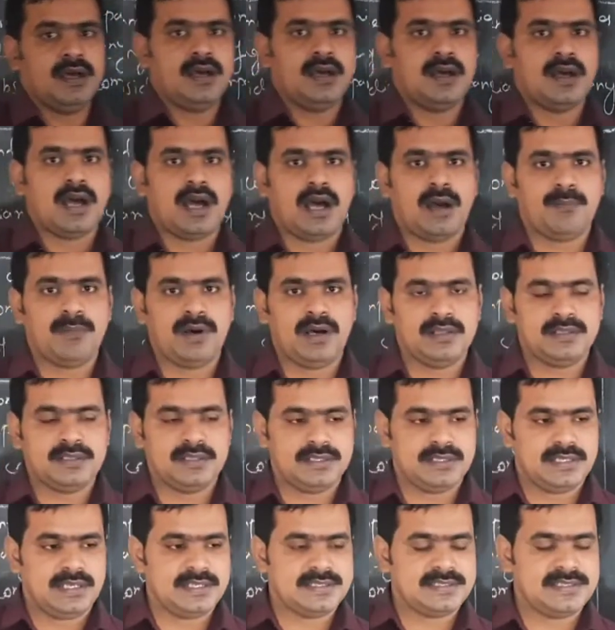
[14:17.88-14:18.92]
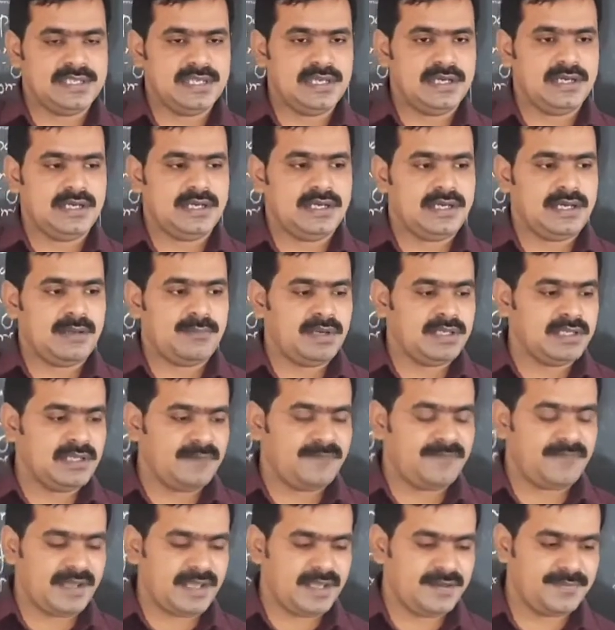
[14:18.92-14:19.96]
amount, that is amount of
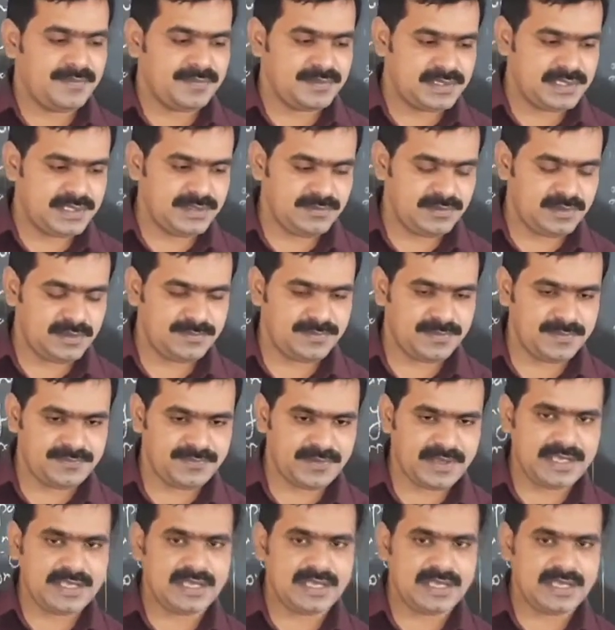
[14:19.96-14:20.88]
5